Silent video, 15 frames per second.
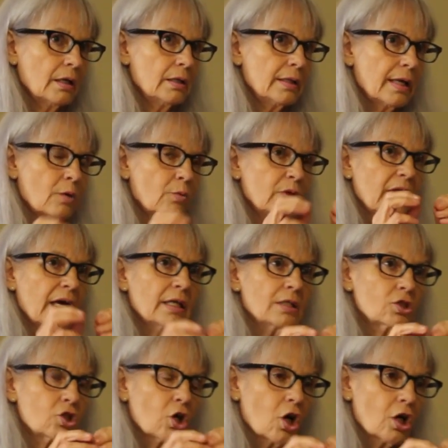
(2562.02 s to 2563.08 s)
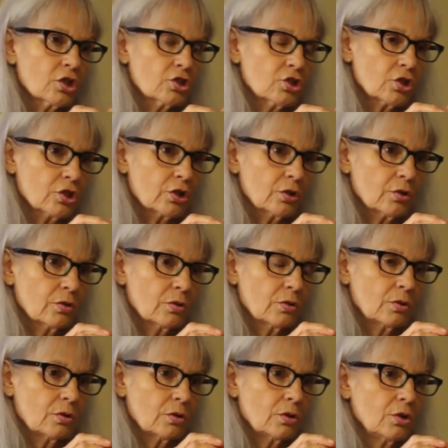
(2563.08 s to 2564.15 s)
Now, when that doctor
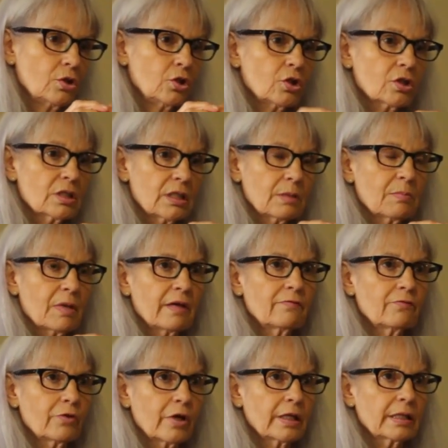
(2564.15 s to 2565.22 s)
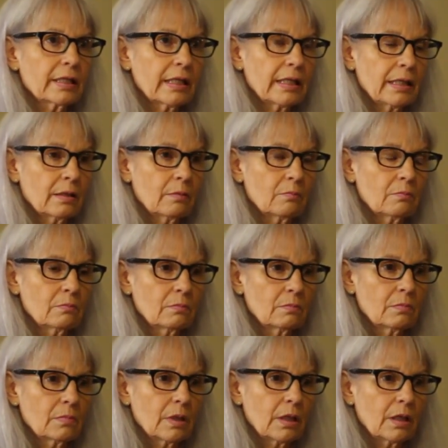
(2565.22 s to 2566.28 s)
looked at my friend Kim
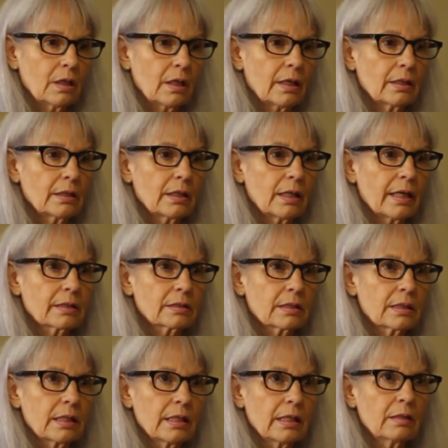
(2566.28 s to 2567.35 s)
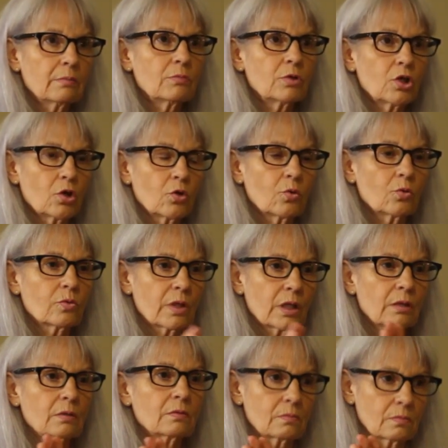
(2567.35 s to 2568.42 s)
and let him know
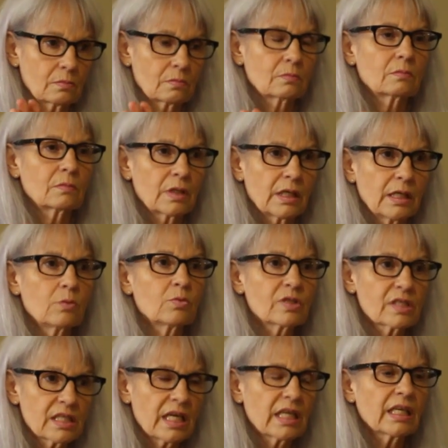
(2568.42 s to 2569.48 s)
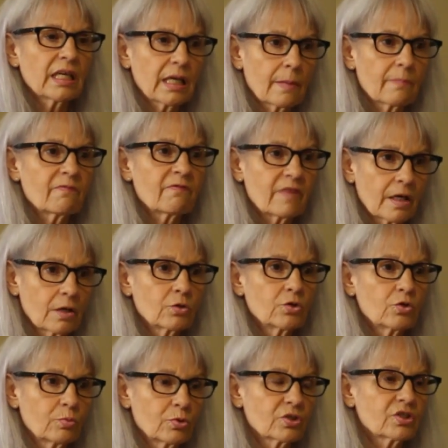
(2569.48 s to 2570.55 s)
that he was taking up
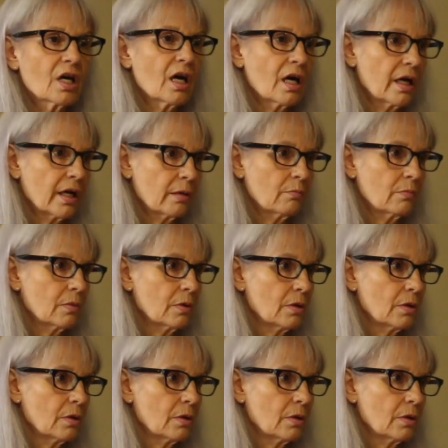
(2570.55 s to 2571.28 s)
valuable time